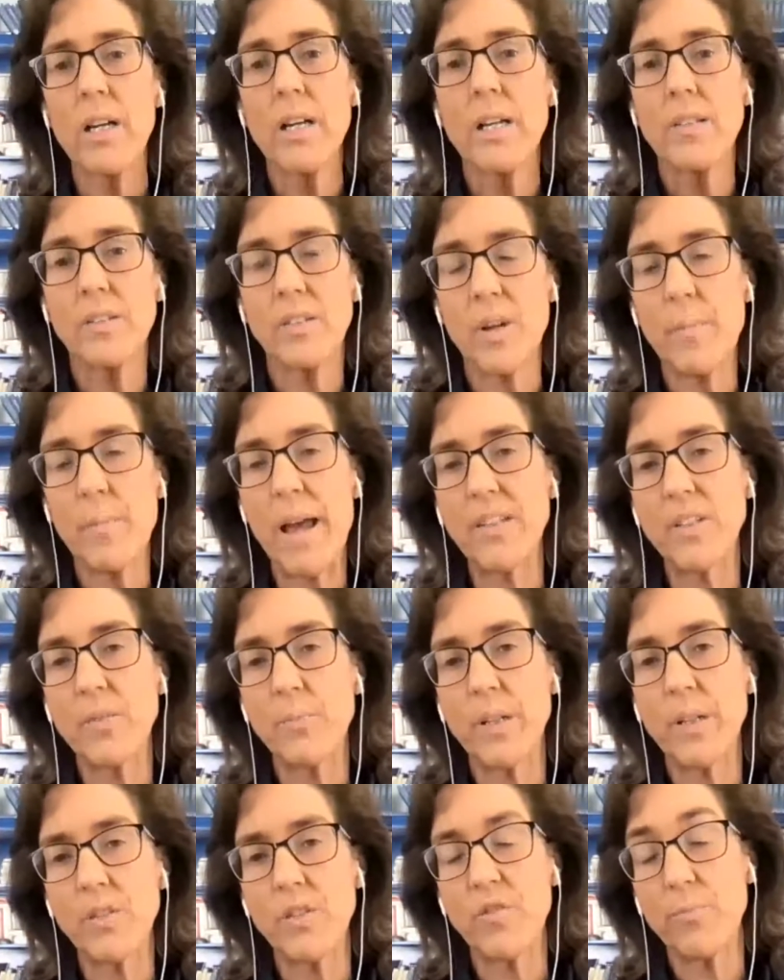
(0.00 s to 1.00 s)
some
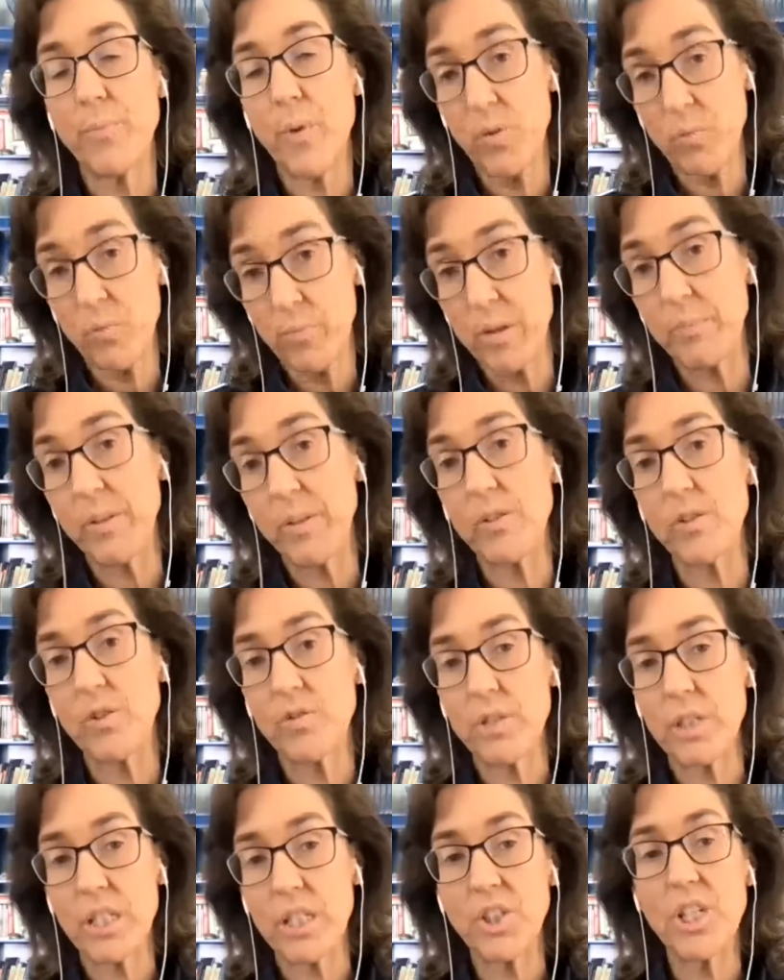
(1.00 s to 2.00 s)
aspects of both biblical
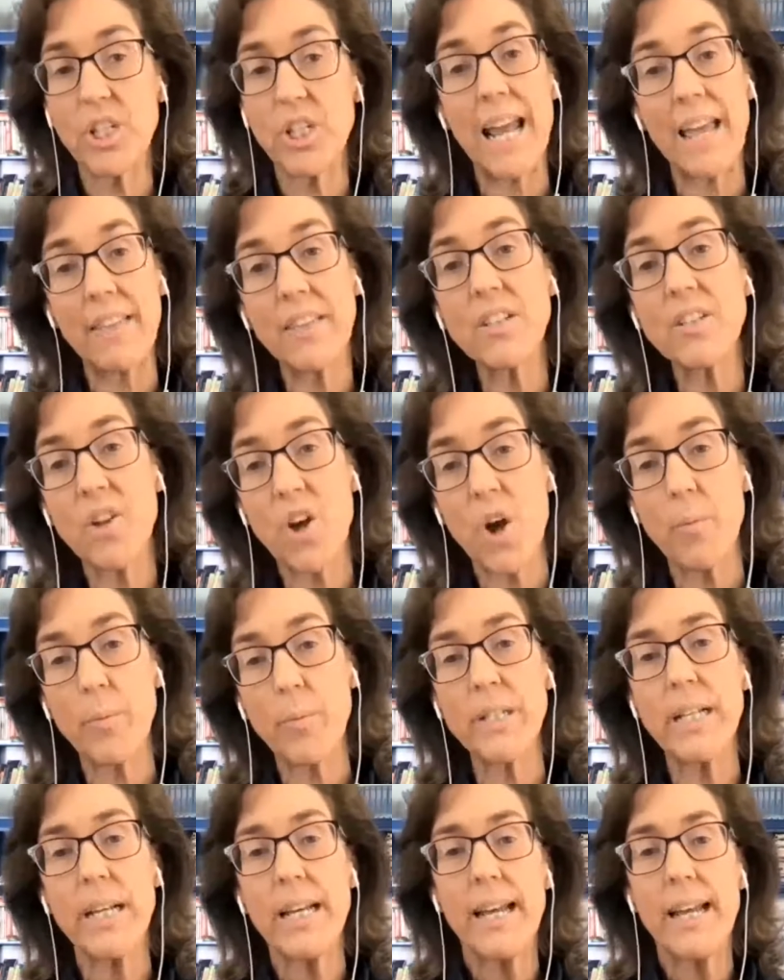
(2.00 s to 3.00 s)
tradition and the
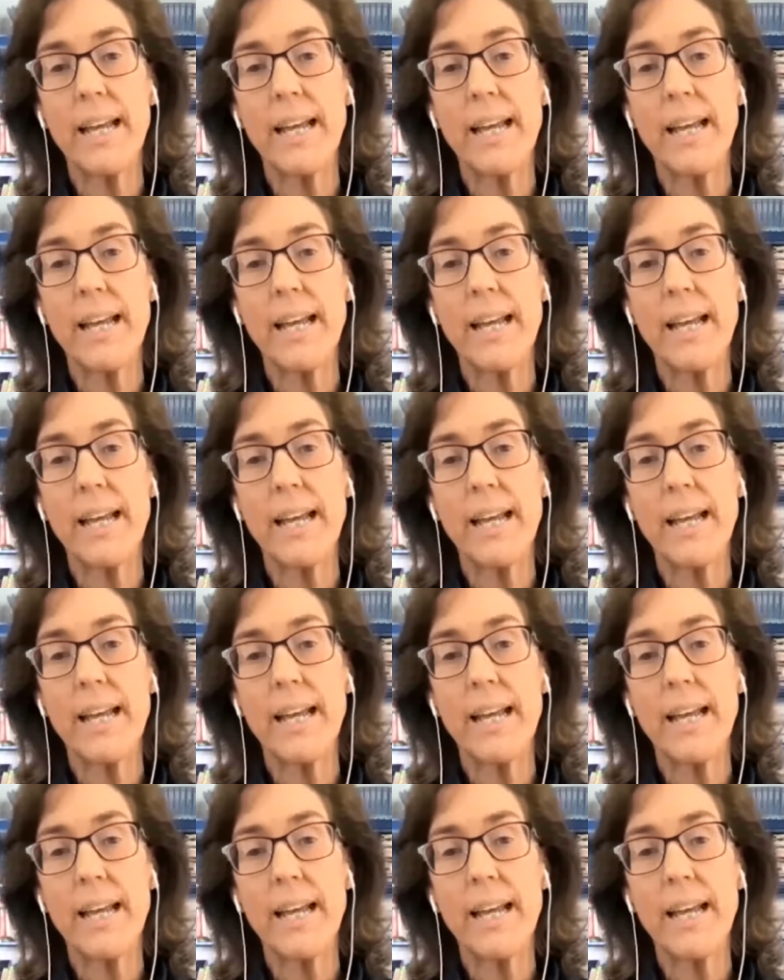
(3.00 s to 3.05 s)
Talmud